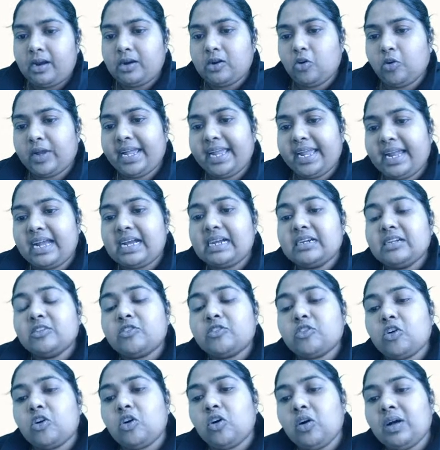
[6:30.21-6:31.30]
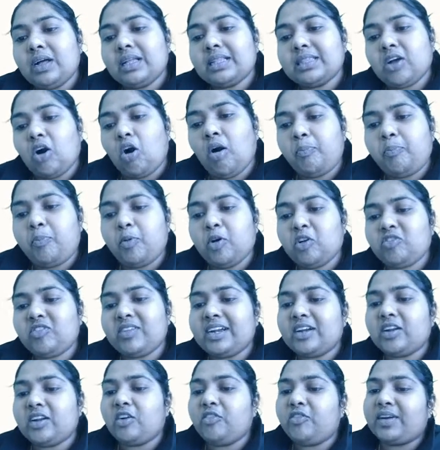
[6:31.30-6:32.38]
Okay, so the
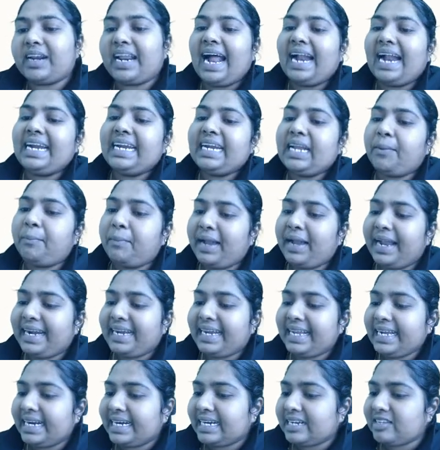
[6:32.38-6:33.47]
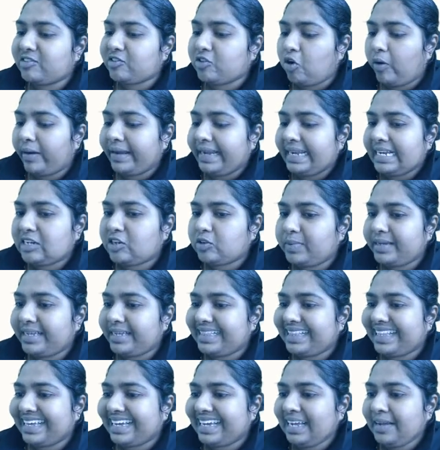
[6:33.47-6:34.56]
opposite of random mating, it is going to be
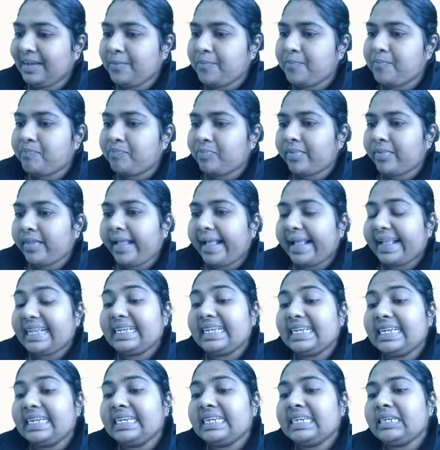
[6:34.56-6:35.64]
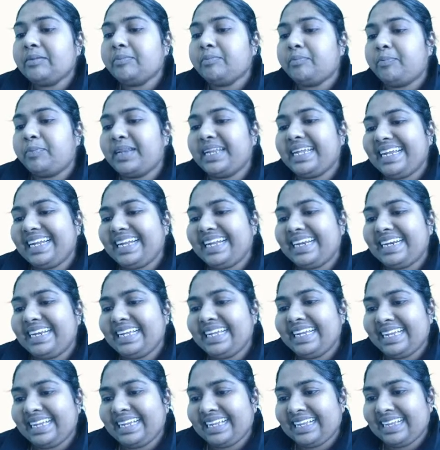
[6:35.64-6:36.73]
the
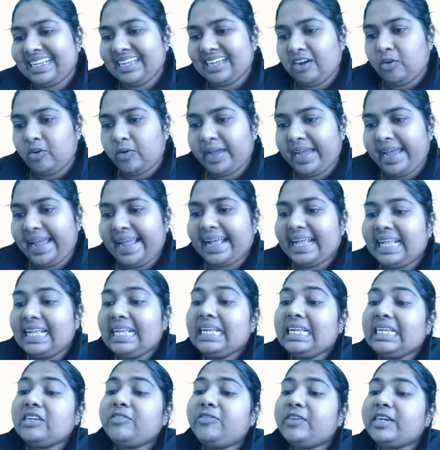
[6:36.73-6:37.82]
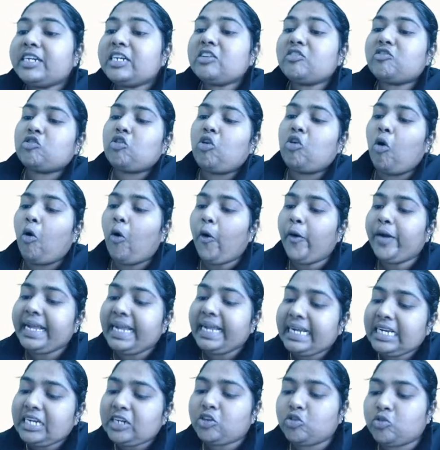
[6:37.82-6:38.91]
inbreeding. Okay, if it is
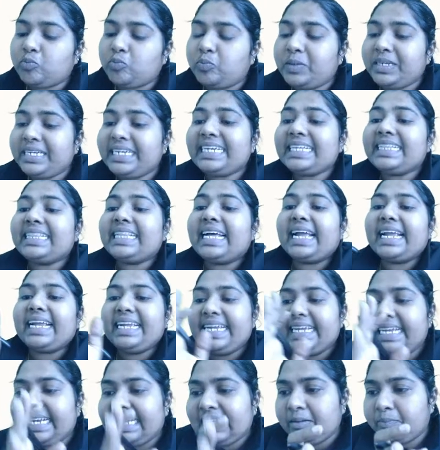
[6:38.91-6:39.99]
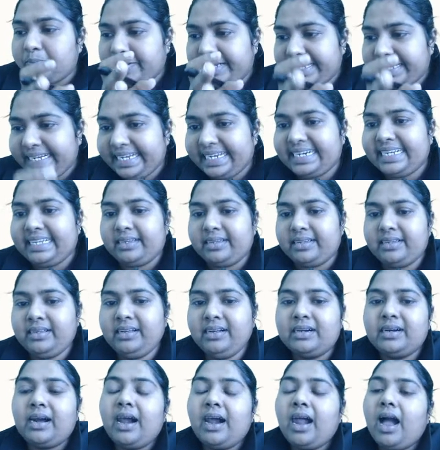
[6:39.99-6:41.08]
going to be the inbreeding,
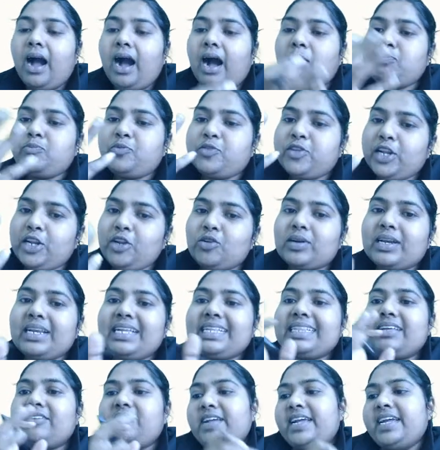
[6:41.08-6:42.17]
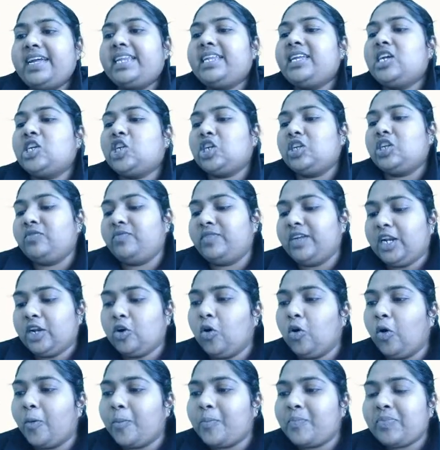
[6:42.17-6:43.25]
absolutely the variation
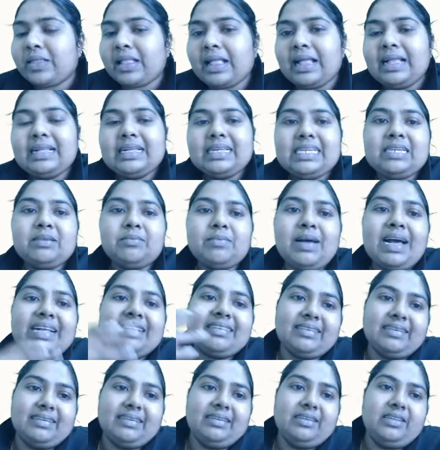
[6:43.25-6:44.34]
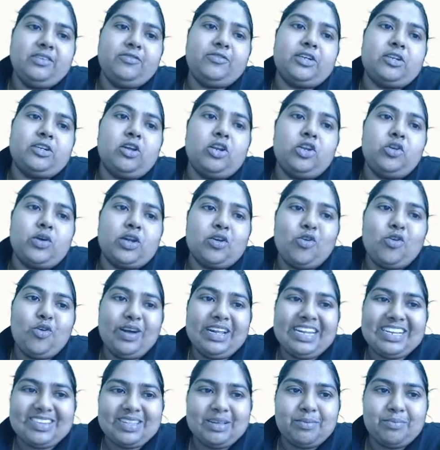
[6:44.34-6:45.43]
will go. Imagine if at all you are
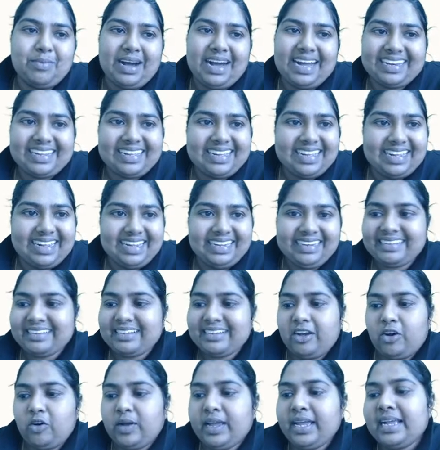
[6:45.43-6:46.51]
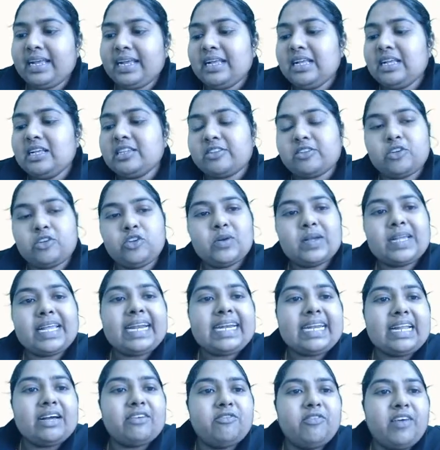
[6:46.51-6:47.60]
going to the market, okay, so you get
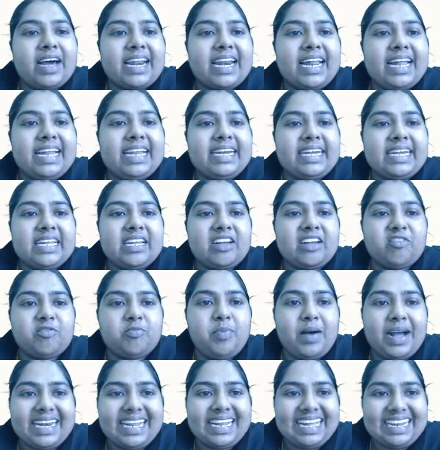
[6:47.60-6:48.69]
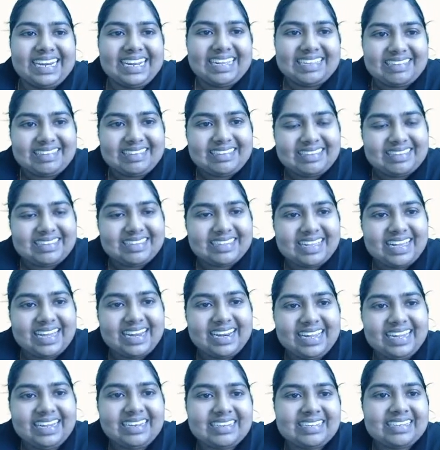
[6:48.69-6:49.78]
a variety of bananas,
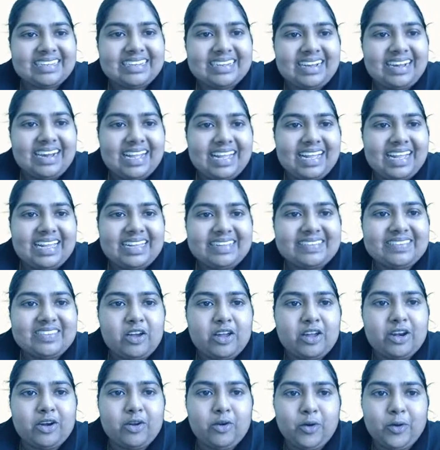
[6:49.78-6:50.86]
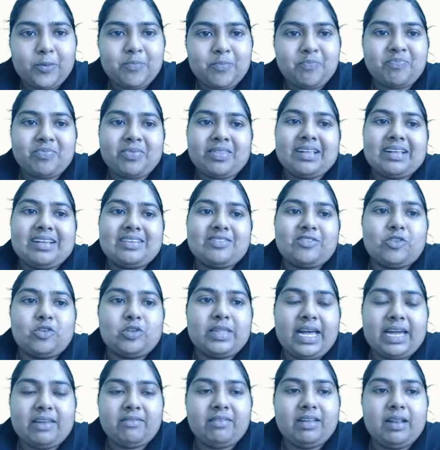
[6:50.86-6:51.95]
correct? Yes or no? So
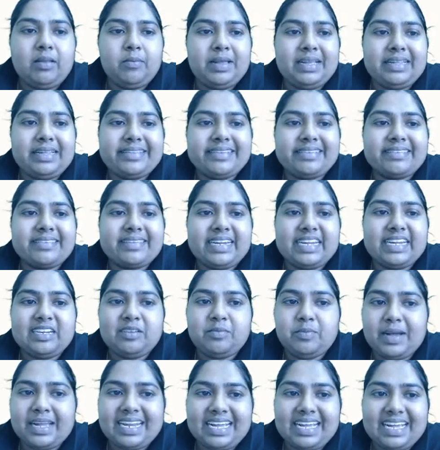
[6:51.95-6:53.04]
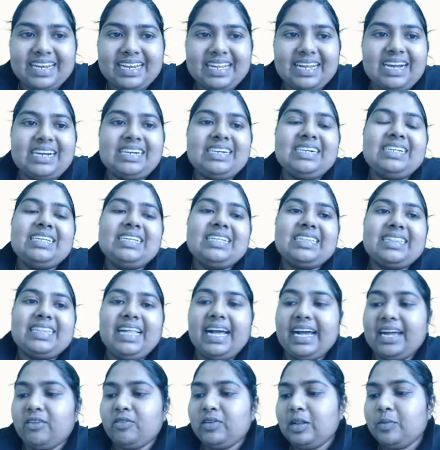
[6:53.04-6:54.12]
there will be this red banana,
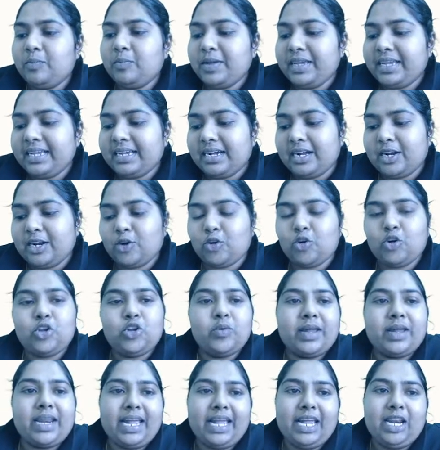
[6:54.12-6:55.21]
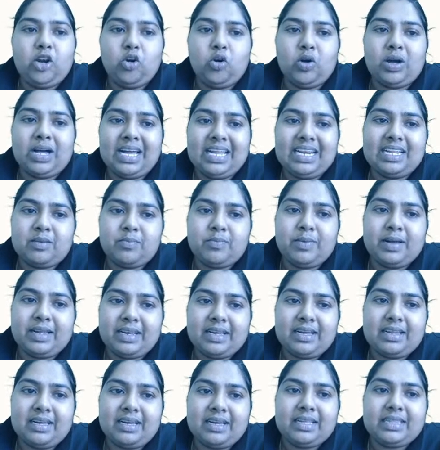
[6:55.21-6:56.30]
there will be your yellow colored
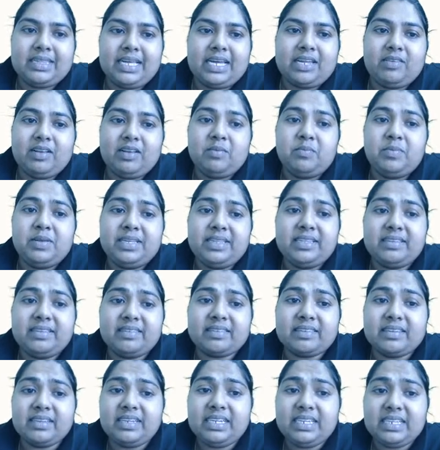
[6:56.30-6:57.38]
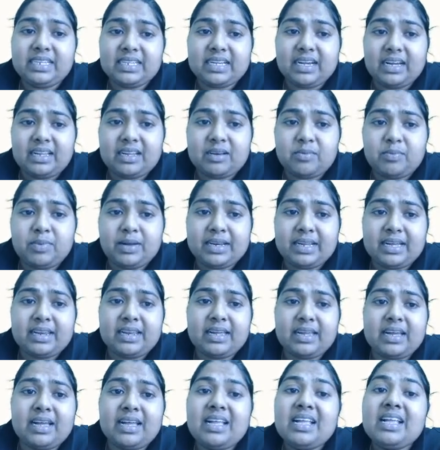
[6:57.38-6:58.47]
banana, there will be this green colored
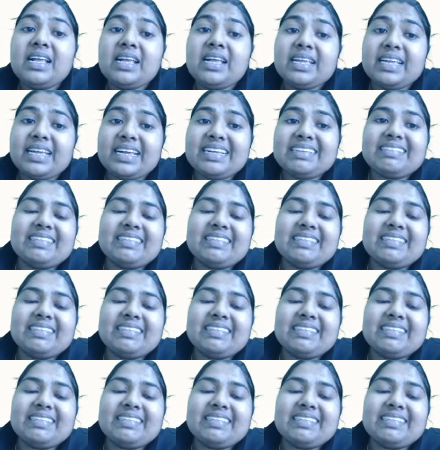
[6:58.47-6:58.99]
banana, yes,